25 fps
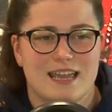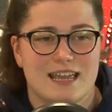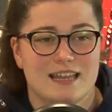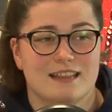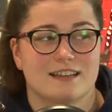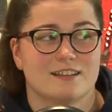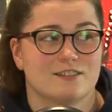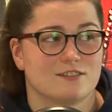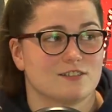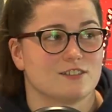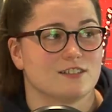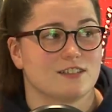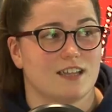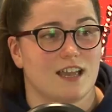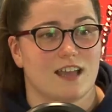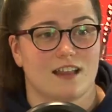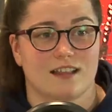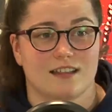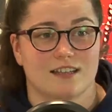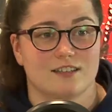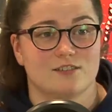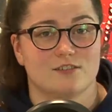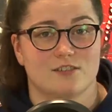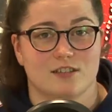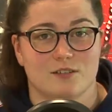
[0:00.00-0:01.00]
It
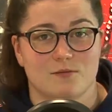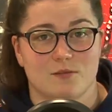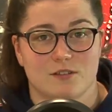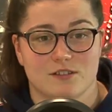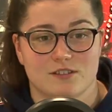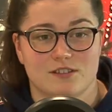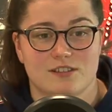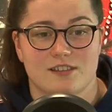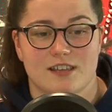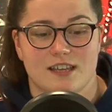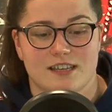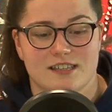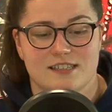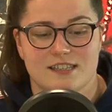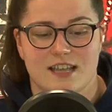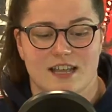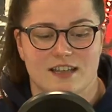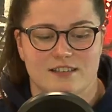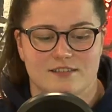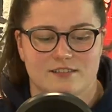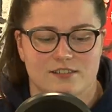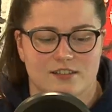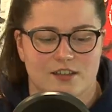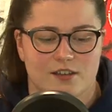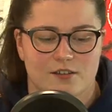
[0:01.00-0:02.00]
literally was 30
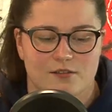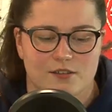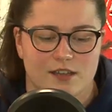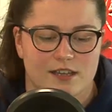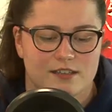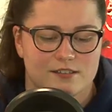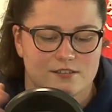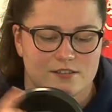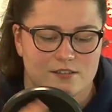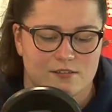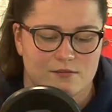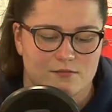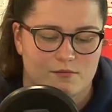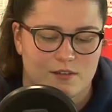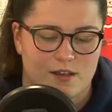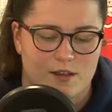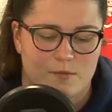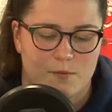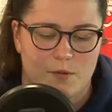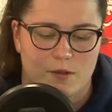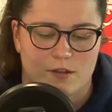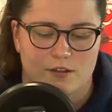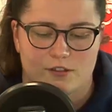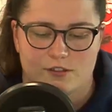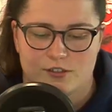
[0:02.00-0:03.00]
seconds ago, so
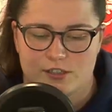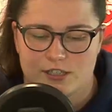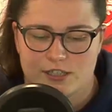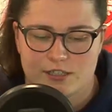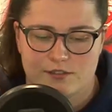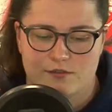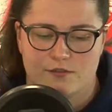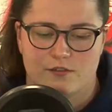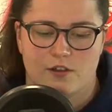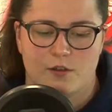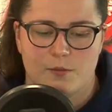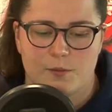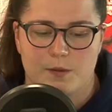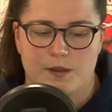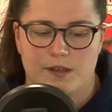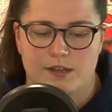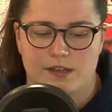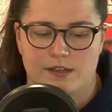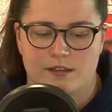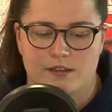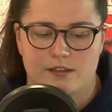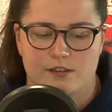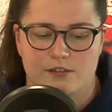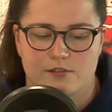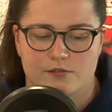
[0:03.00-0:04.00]
apologies for not being
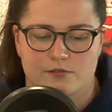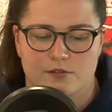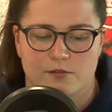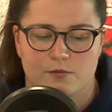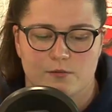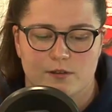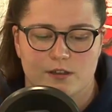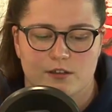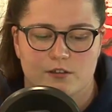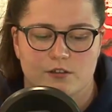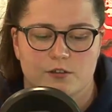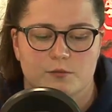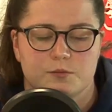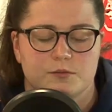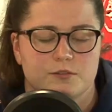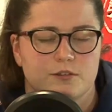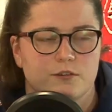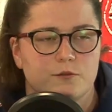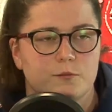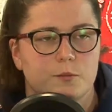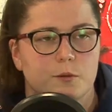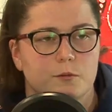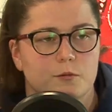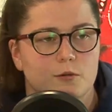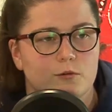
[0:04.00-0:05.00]
in the usual World Cup
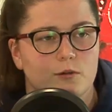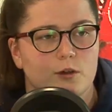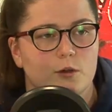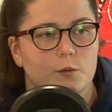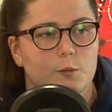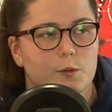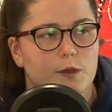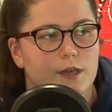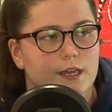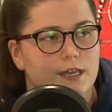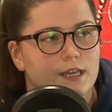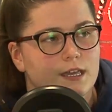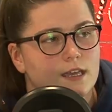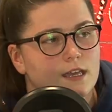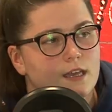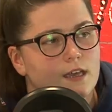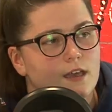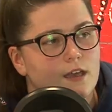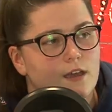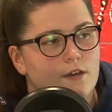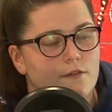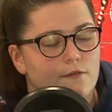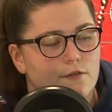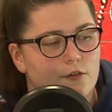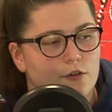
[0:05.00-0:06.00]
stuff, but we will be
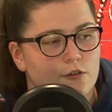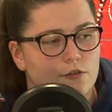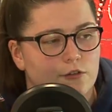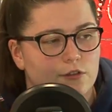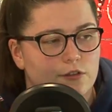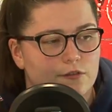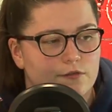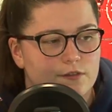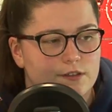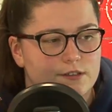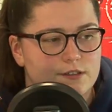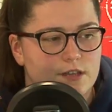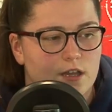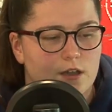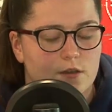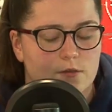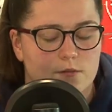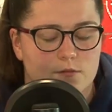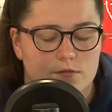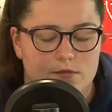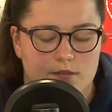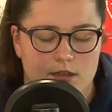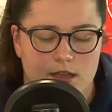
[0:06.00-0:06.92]
for another video.